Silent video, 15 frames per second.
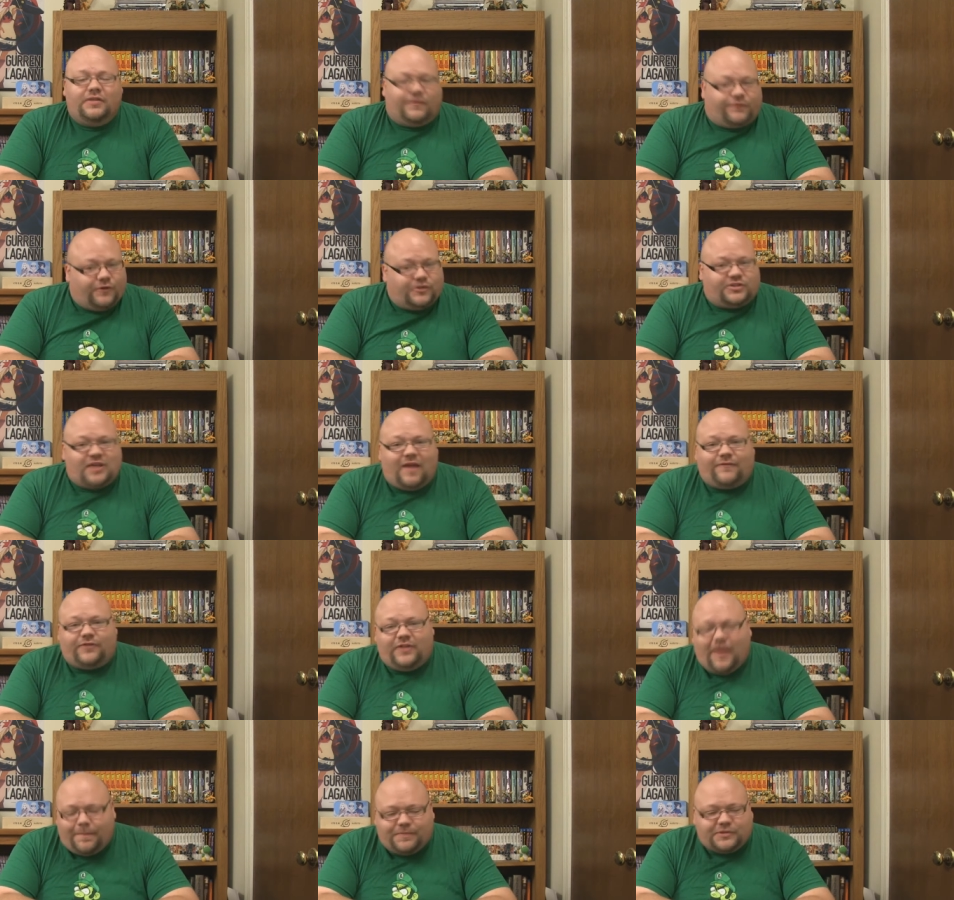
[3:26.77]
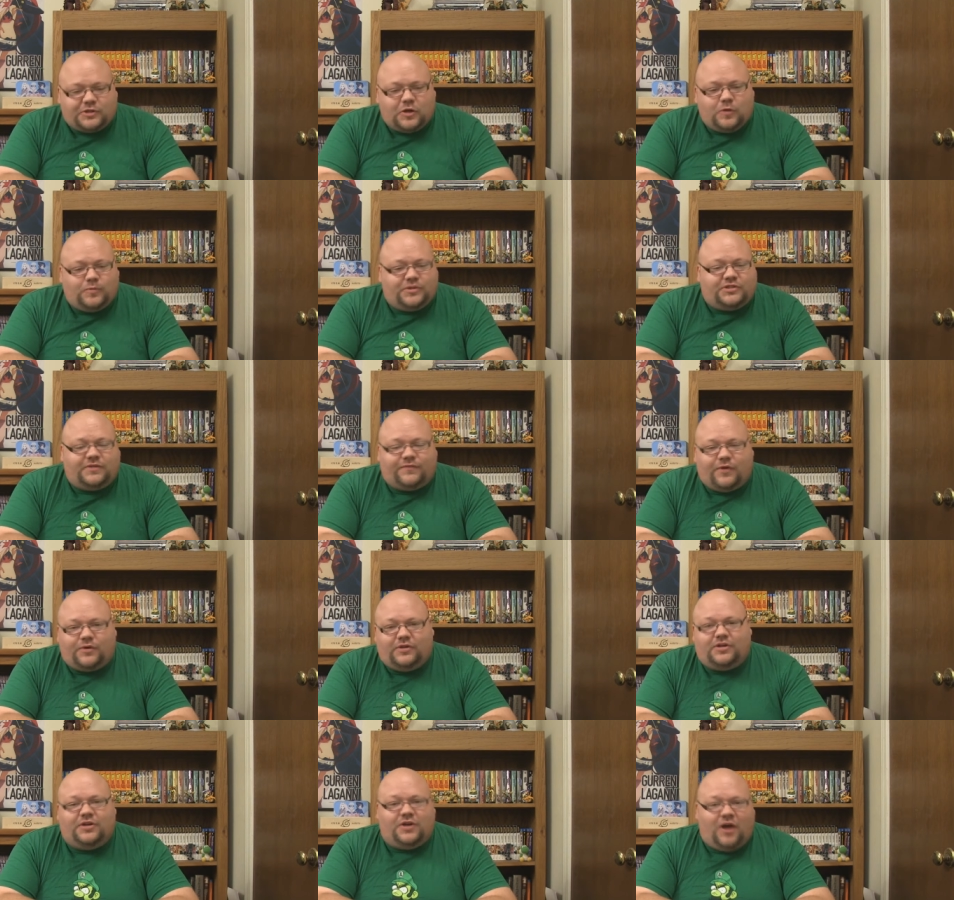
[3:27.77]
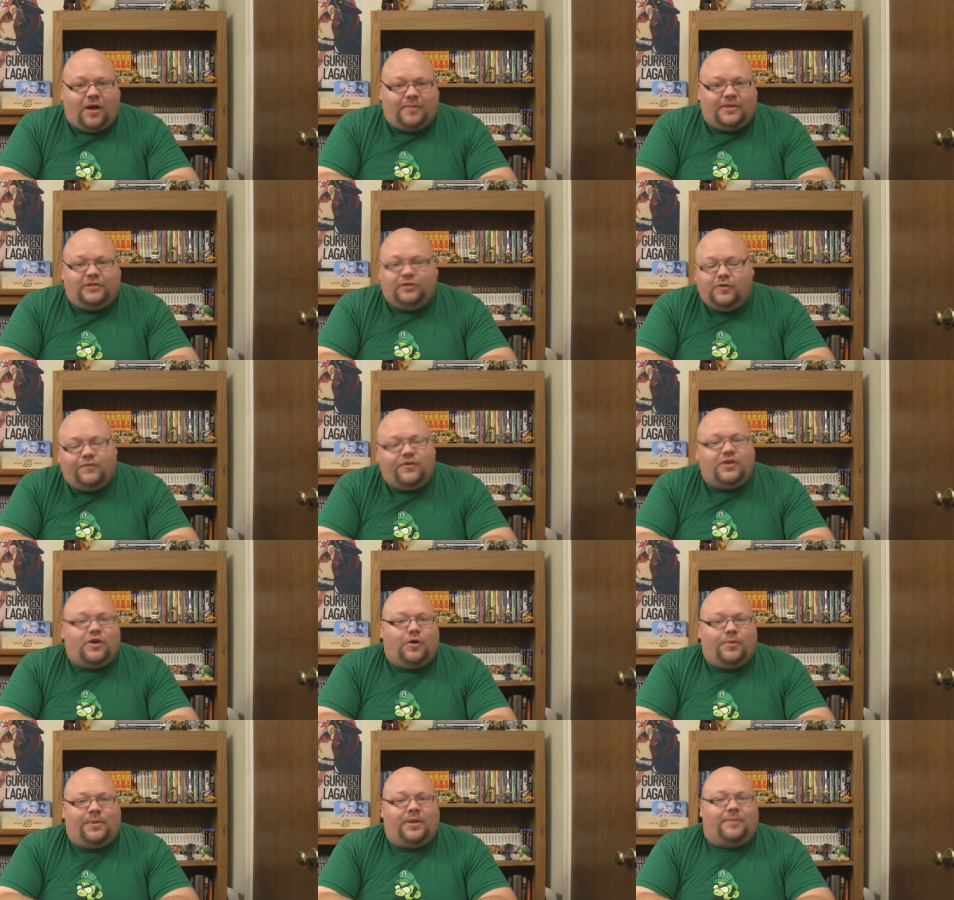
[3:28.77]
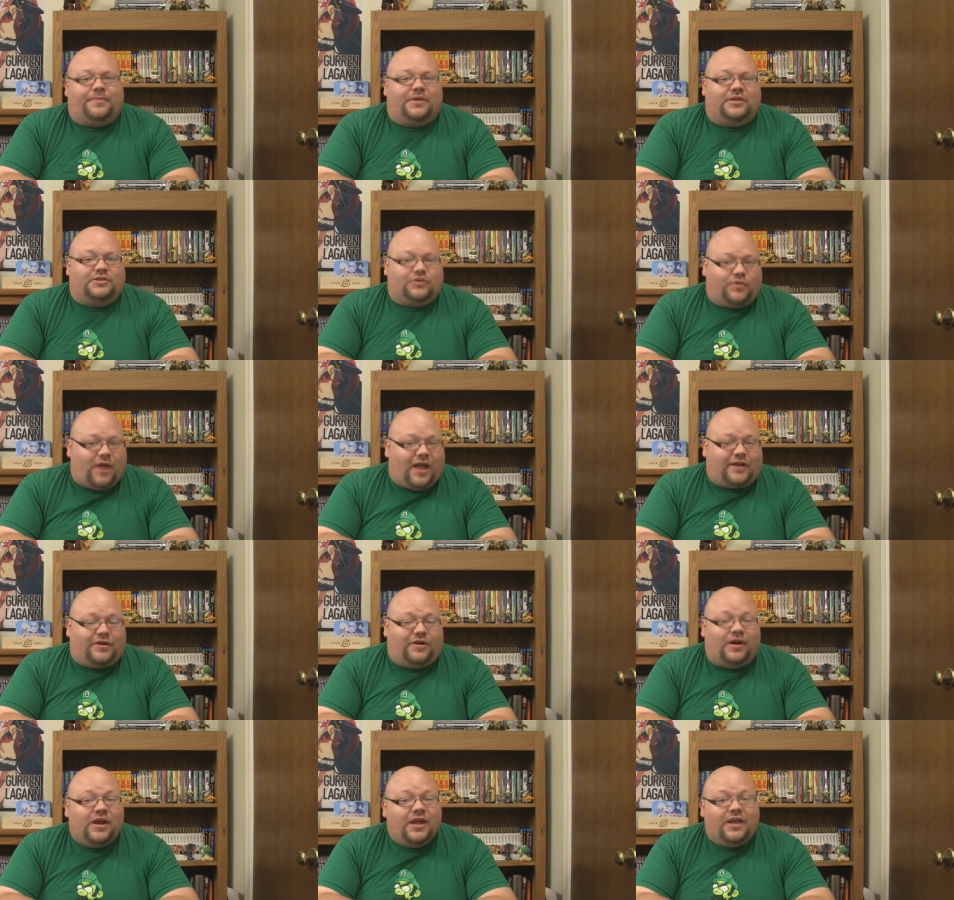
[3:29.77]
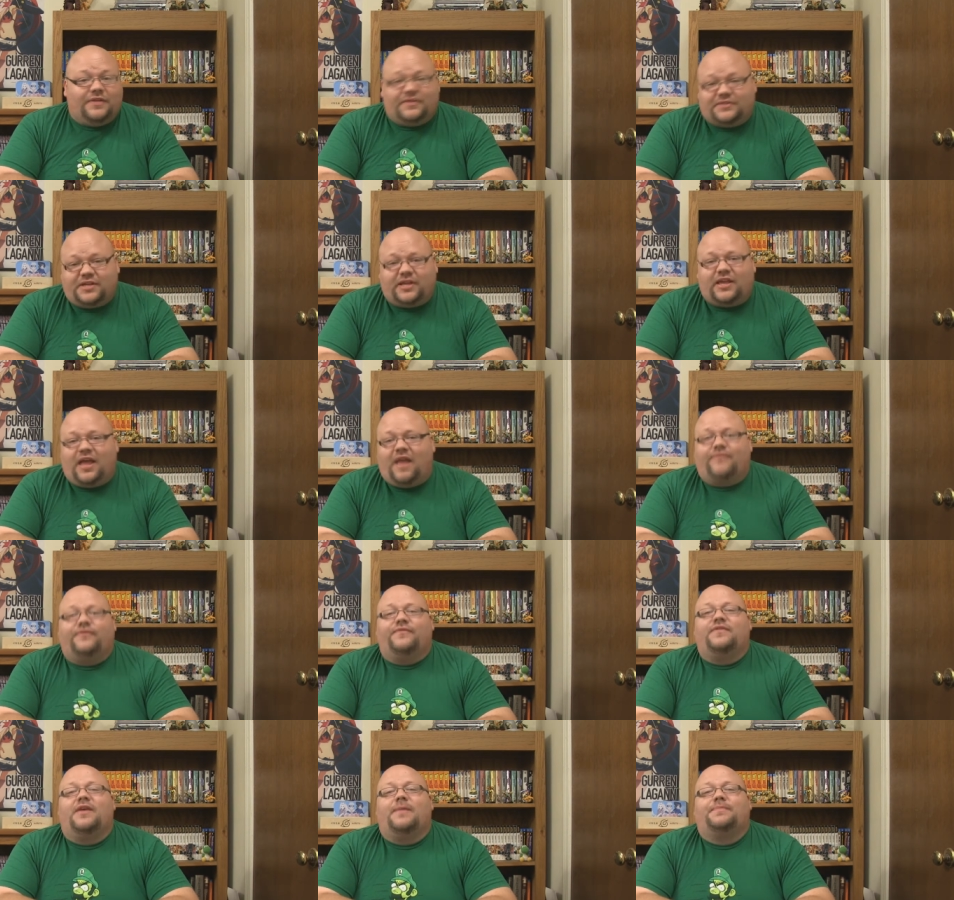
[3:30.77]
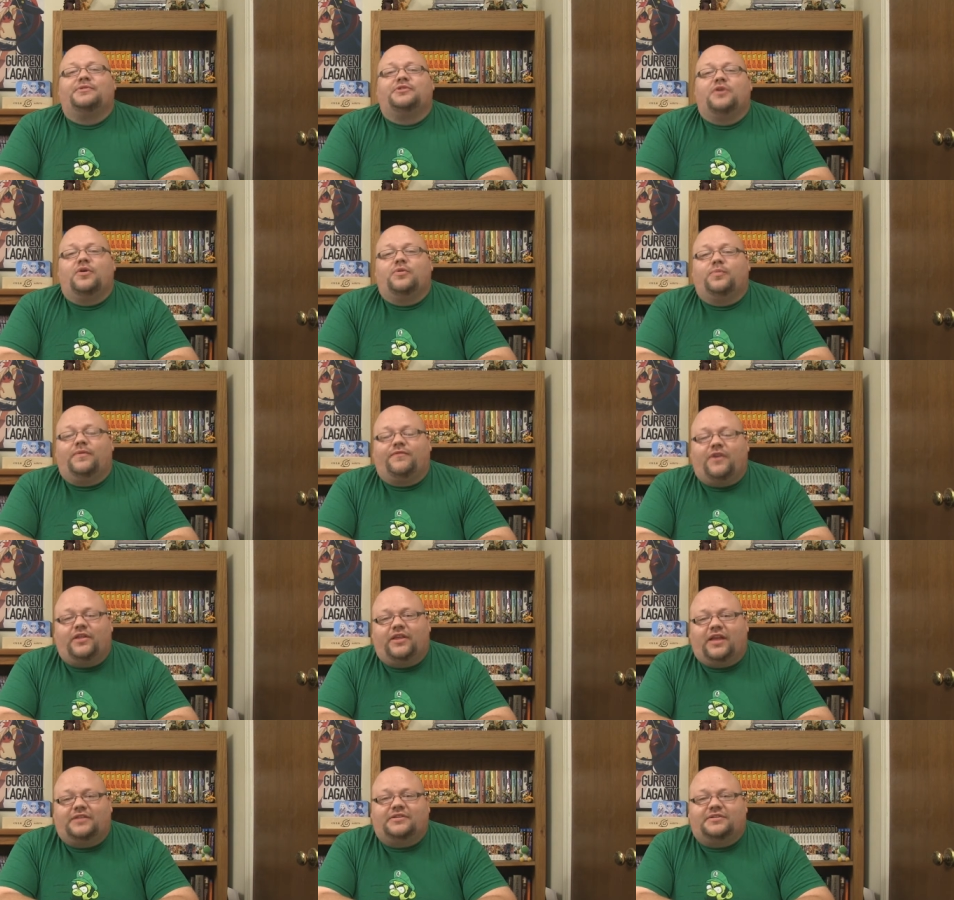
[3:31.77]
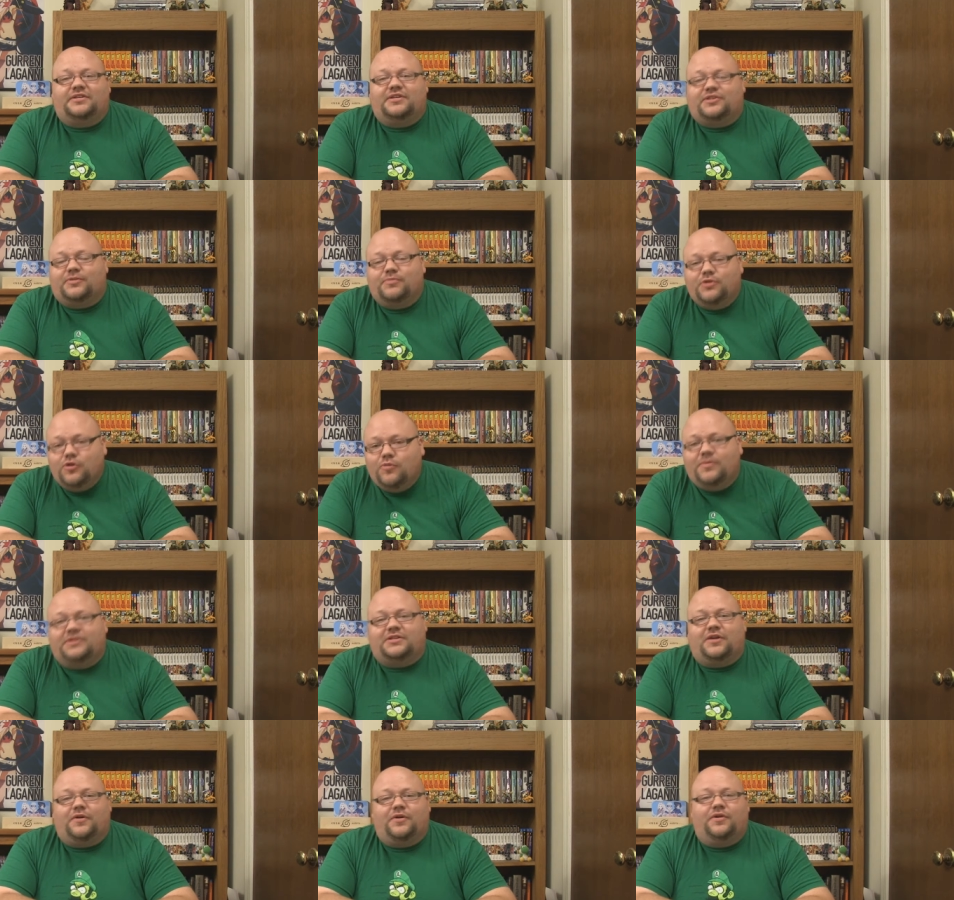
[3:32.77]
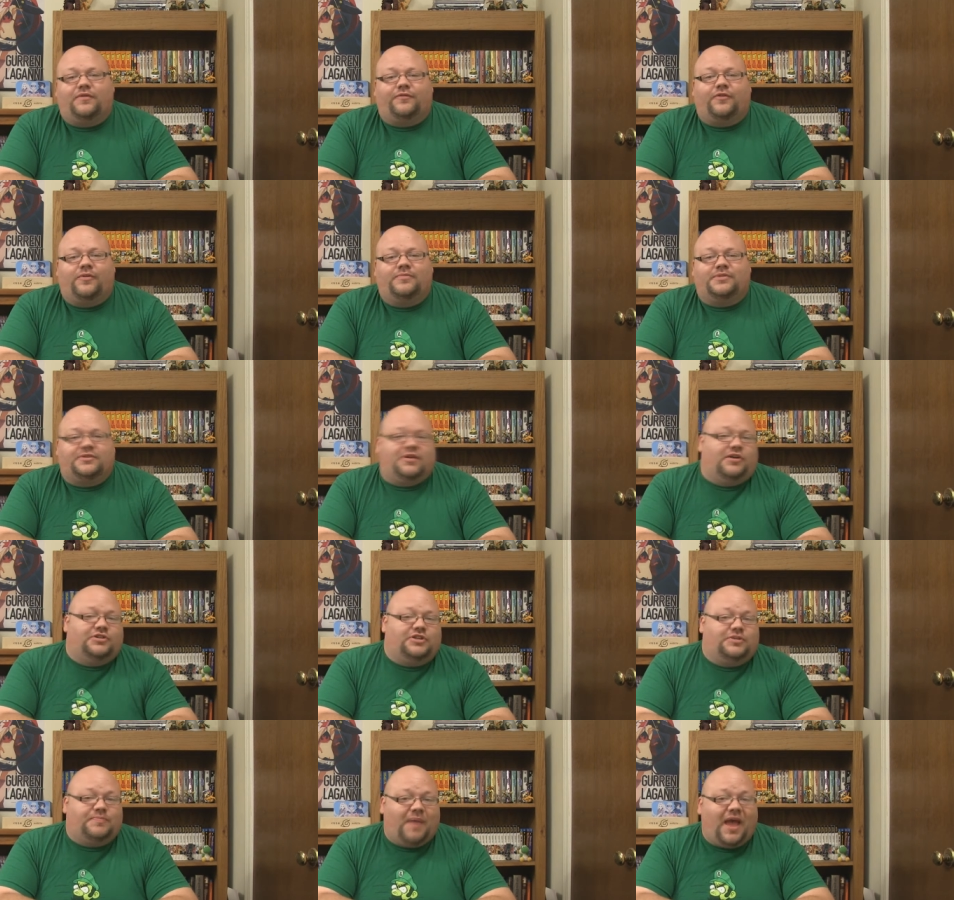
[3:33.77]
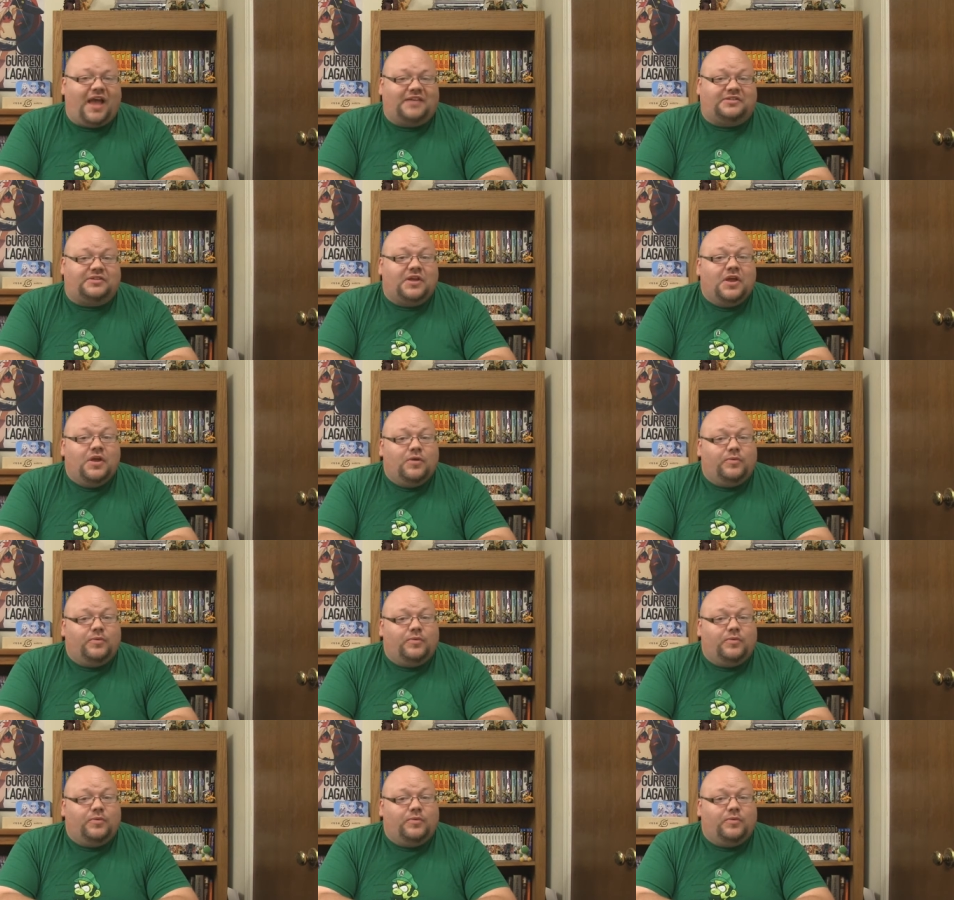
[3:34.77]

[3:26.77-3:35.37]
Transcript: The first half of the episode was devoted to Nami and Luffy going up against Cracker, and the second half of the episode we finally got to see some new material from Sanji's past,